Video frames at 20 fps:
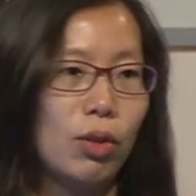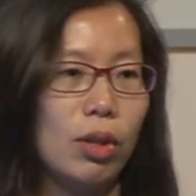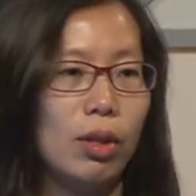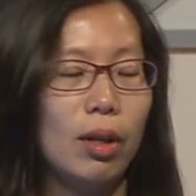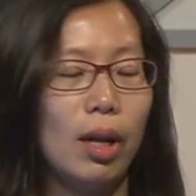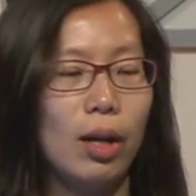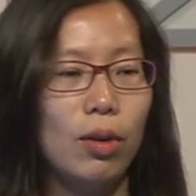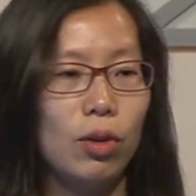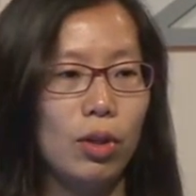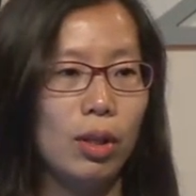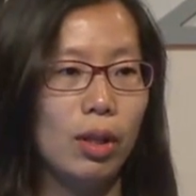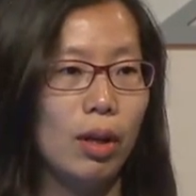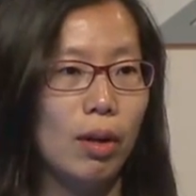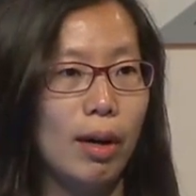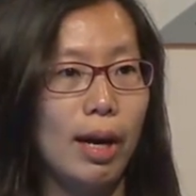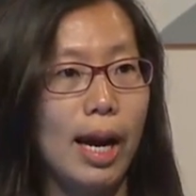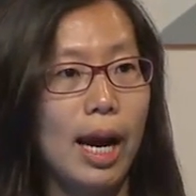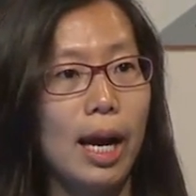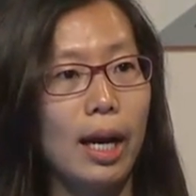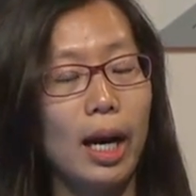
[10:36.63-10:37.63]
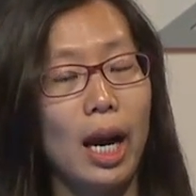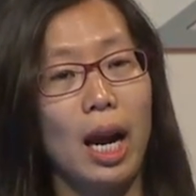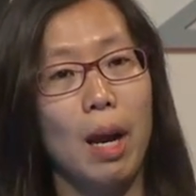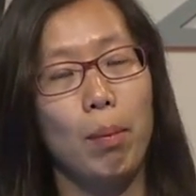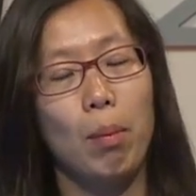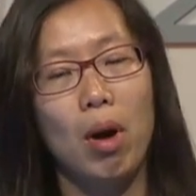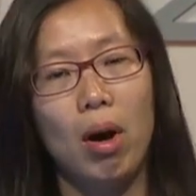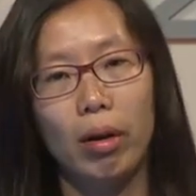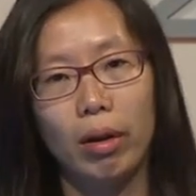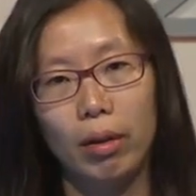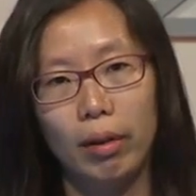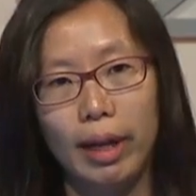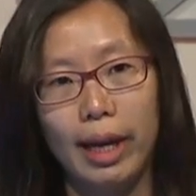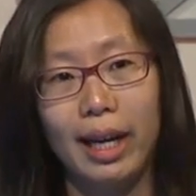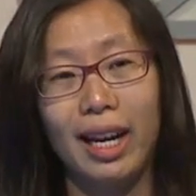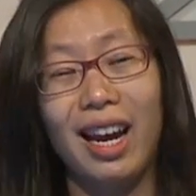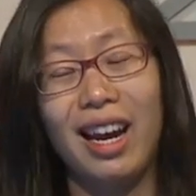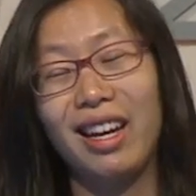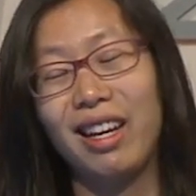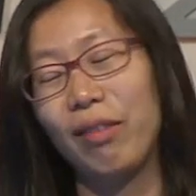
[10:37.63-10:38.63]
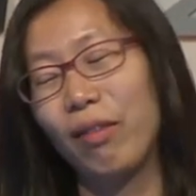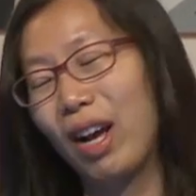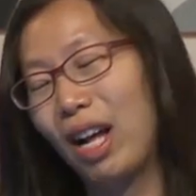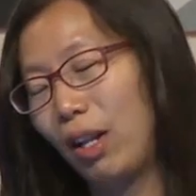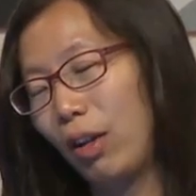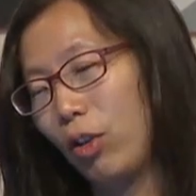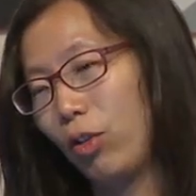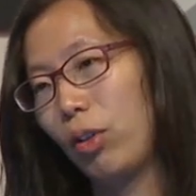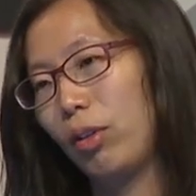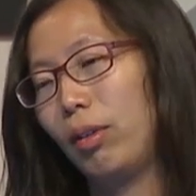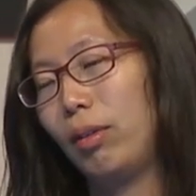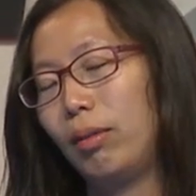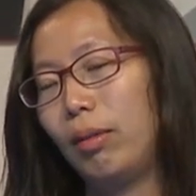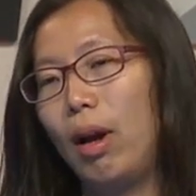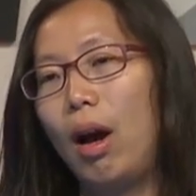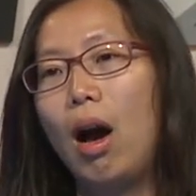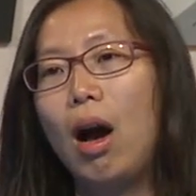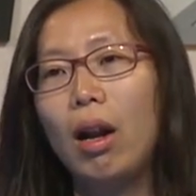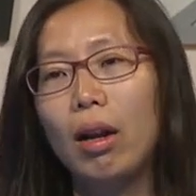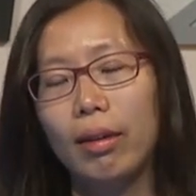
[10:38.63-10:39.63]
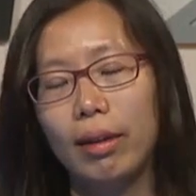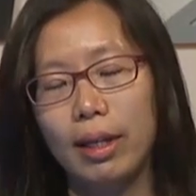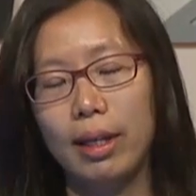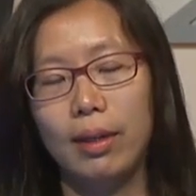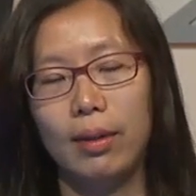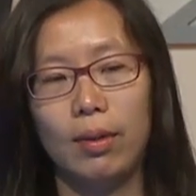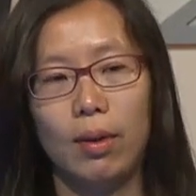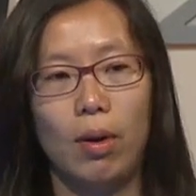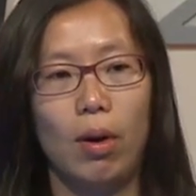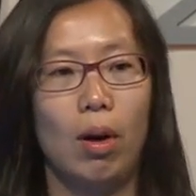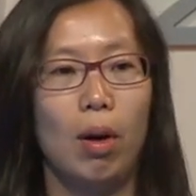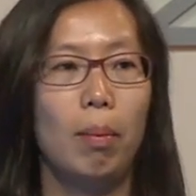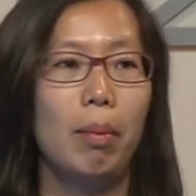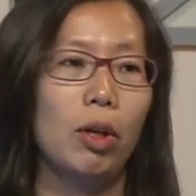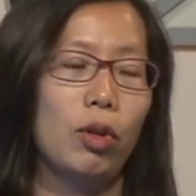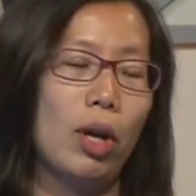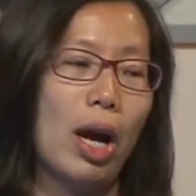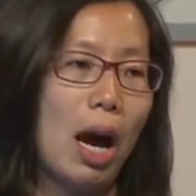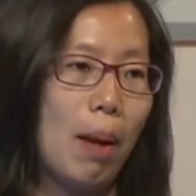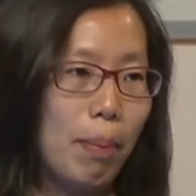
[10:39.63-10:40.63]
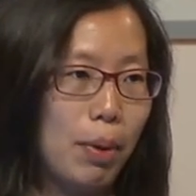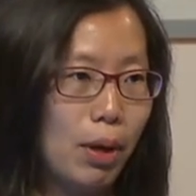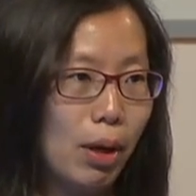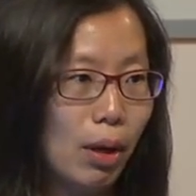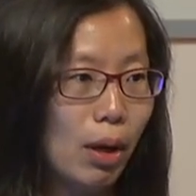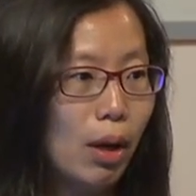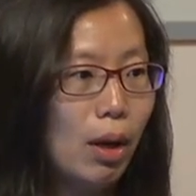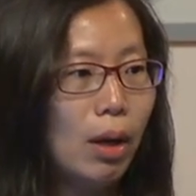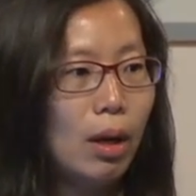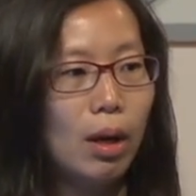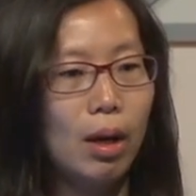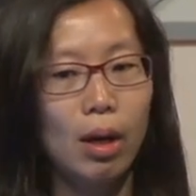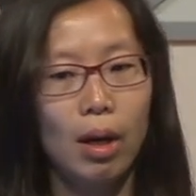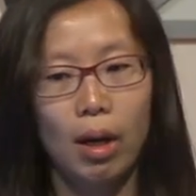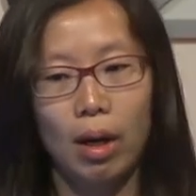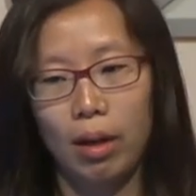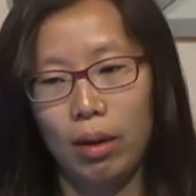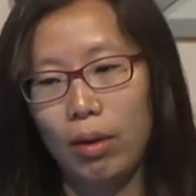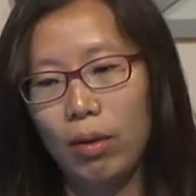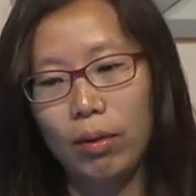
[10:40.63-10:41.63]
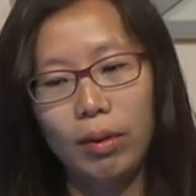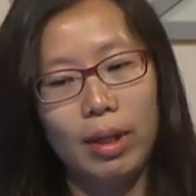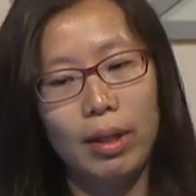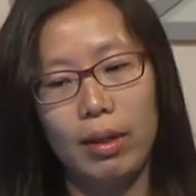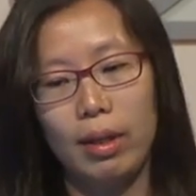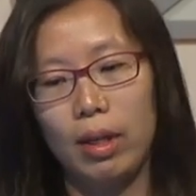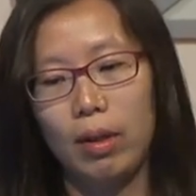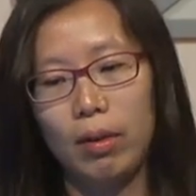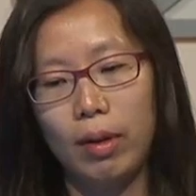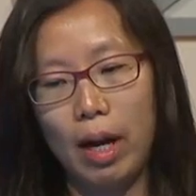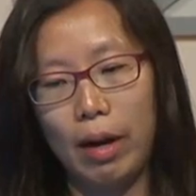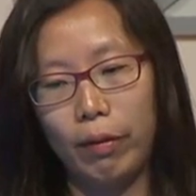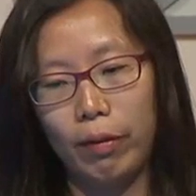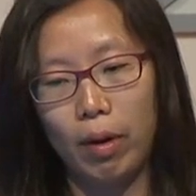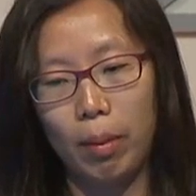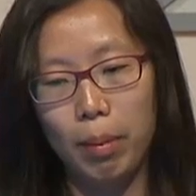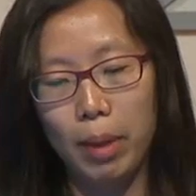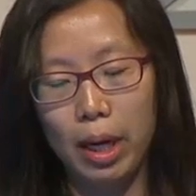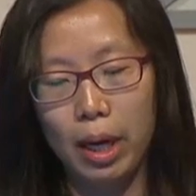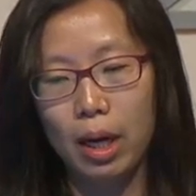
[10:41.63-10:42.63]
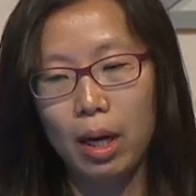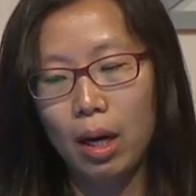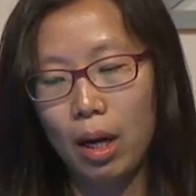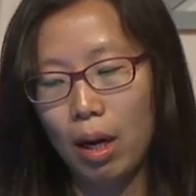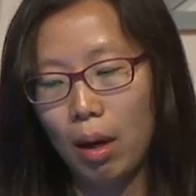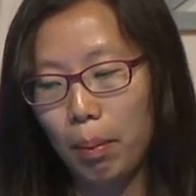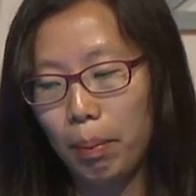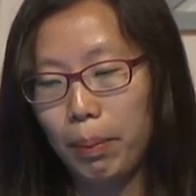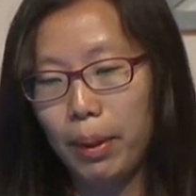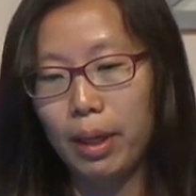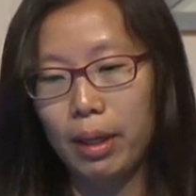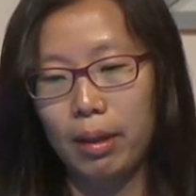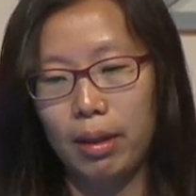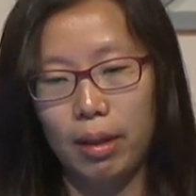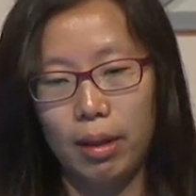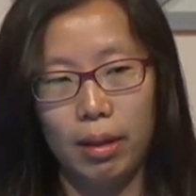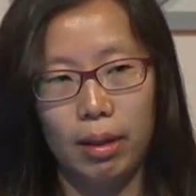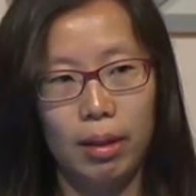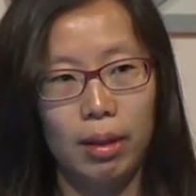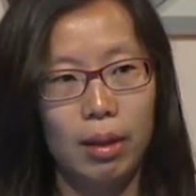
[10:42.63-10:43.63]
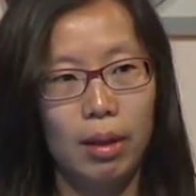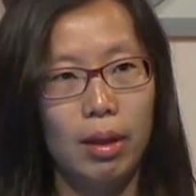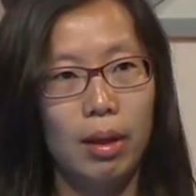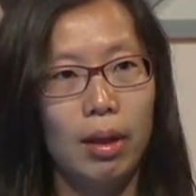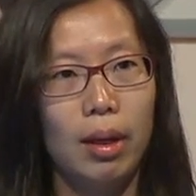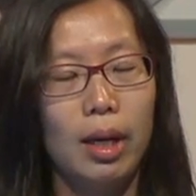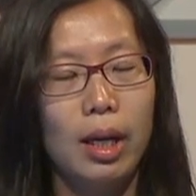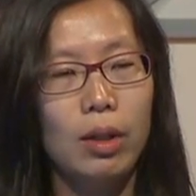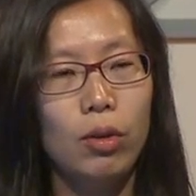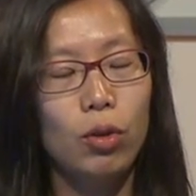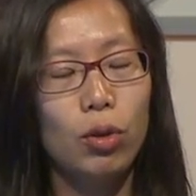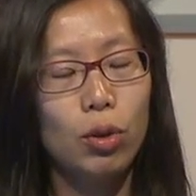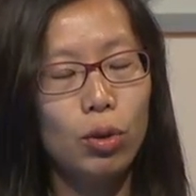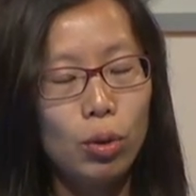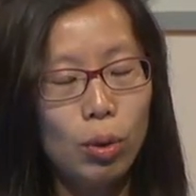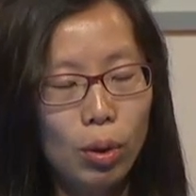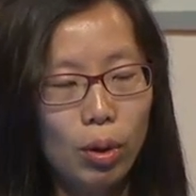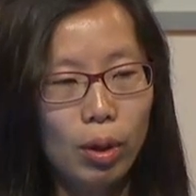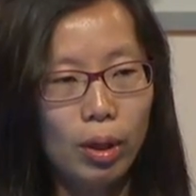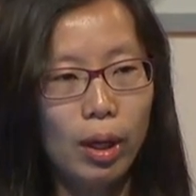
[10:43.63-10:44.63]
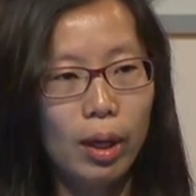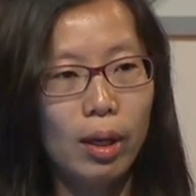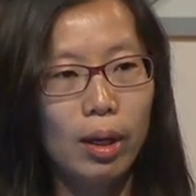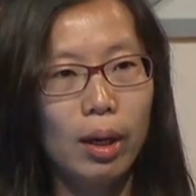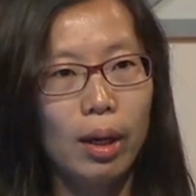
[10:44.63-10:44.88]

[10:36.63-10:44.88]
engineering and modeling and evaluation, all of these are much happier. You don't need to hear that from me. But in short,